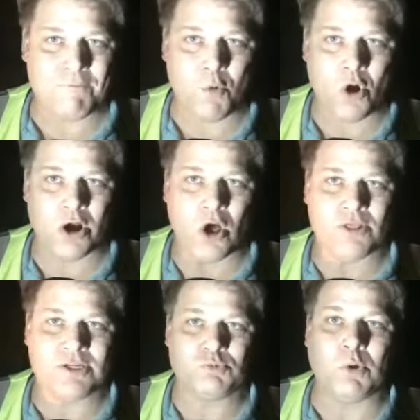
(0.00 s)
more on all
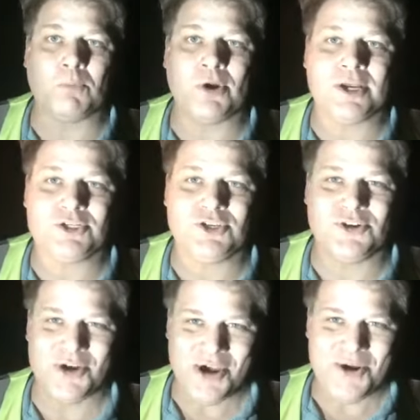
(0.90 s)
this, we'll bring it to
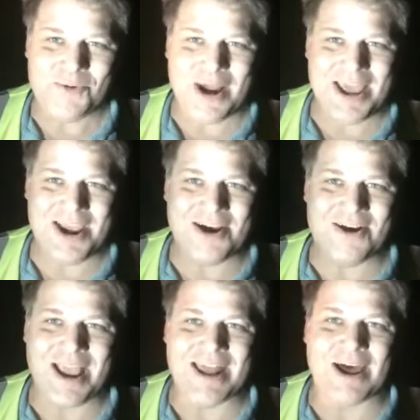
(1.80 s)
you right
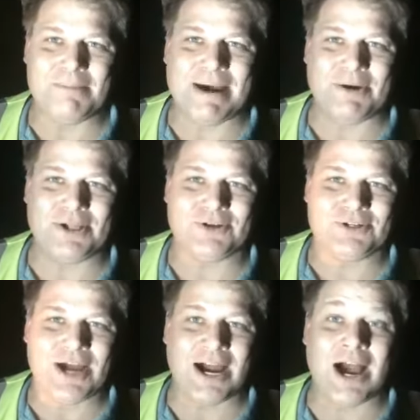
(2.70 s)
here and on
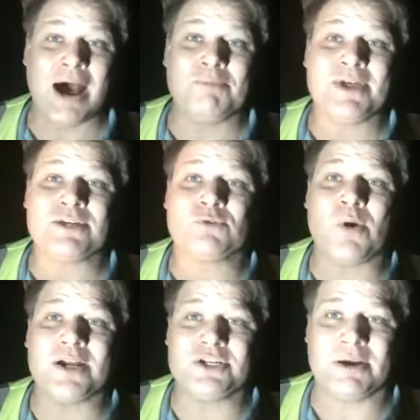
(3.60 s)
MauiAlert.com. Thanks for
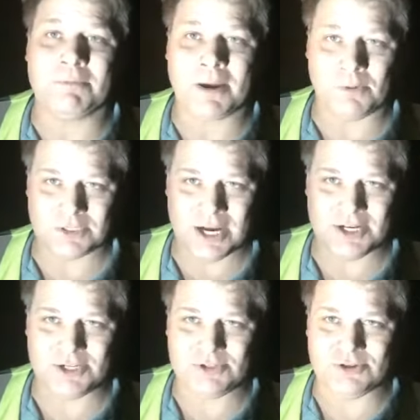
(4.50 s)
watching, everybody. We'll talk
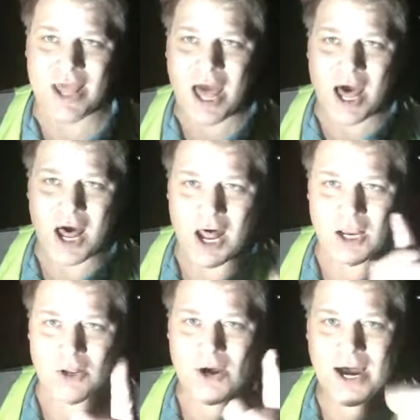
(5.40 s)
to you soon.
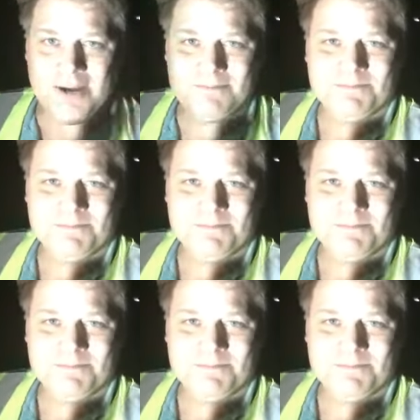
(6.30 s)
Aloha.